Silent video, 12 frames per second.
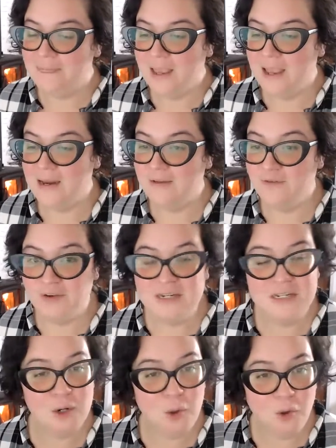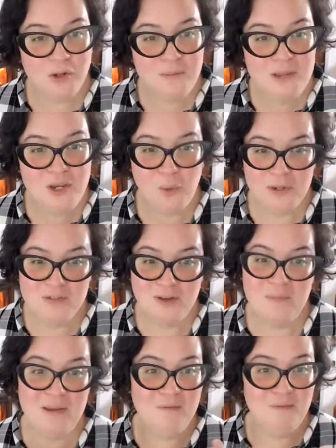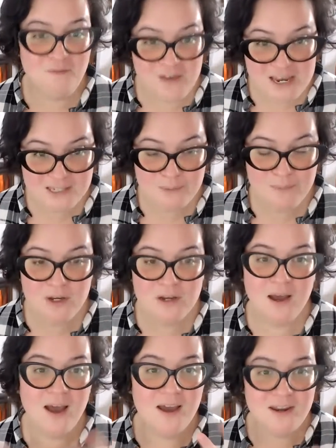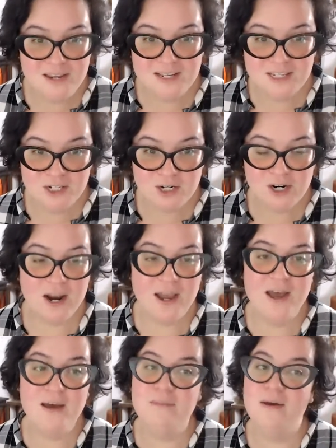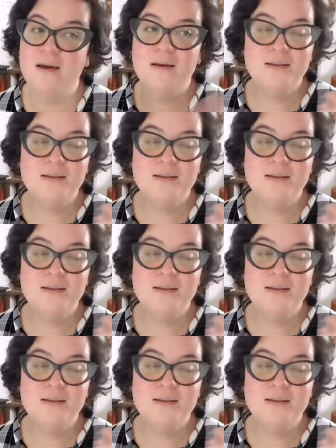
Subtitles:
And if you need to get a hold of me, you can always find me on Facebook, on Instagram.